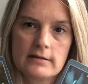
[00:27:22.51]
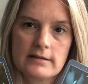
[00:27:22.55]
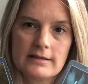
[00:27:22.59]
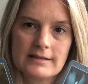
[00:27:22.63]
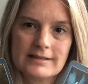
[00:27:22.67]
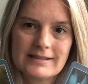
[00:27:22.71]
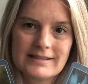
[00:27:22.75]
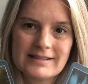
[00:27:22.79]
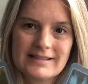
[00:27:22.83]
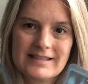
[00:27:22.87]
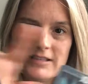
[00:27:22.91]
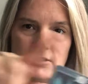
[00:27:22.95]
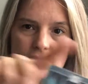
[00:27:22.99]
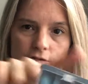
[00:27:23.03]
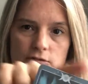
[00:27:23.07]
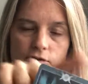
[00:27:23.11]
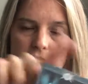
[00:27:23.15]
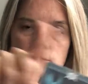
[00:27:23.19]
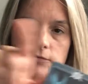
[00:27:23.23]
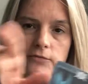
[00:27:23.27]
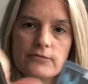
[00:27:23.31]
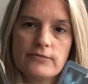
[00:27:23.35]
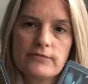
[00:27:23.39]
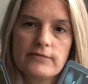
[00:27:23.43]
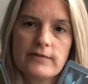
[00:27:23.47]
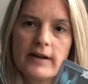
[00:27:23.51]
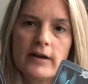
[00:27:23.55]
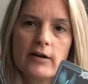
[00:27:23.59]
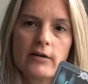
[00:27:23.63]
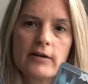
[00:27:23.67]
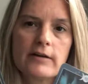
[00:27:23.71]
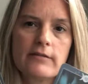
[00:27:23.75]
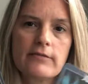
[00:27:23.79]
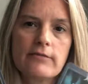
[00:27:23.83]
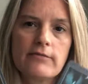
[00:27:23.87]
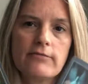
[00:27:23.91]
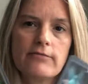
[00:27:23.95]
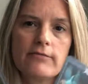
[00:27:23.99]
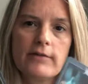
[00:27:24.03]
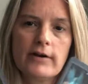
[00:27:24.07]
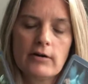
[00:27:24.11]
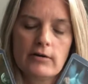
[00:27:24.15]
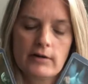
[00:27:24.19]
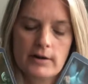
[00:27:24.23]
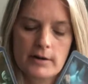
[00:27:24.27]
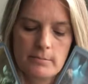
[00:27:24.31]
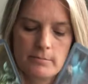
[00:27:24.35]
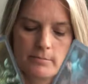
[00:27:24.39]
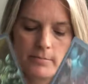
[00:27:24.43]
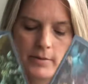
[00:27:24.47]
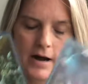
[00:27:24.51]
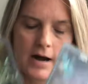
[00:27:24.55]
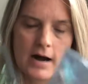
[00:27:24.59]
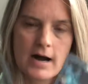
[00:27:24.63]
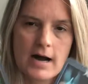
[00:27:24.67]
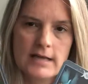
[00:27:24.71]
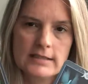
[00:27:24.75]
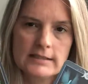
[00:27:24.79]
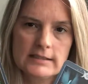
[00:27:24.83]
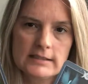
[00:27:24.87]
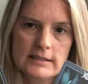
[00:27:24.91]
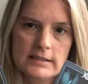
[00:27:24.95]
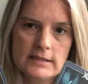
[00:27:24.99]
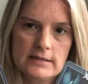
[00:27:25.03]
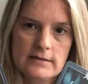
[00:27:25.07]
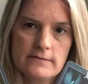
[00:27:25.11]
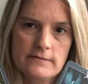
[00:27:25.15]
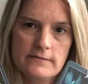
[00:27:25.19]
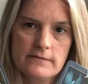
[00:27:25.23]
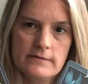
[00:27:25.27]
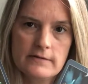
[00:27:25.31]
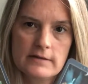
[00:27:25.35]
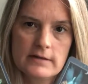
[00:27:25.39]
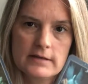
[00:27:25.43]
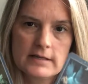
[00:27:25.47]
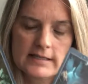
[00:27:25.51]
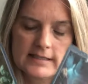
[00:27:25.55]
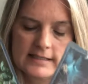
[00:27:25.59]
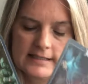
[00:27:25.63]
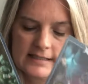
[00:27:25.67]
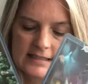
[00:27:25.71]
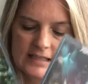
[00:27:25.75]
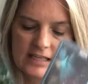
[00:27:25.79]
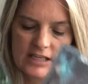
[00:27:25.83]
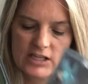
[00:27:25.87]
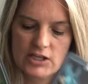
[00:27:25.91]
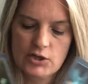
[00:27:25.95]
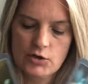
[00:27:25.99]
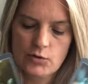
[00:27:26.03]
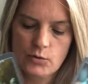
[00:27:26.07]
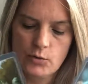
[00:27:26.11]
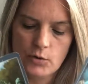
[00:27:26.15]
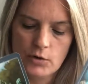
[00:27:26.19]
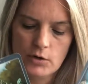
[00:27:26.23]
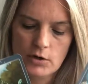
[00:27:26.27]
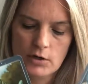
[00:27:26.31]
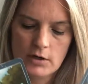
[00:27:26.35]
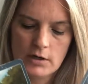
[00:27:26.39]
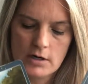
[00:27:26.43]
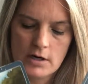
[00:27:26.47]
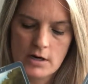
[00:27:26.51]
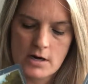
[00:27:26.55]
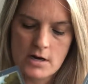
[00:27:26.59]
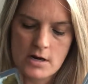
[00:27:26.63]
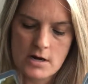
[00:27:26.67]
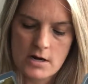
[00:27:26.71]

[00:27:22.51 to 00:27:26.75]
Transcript: This is, these are two very very positive, secure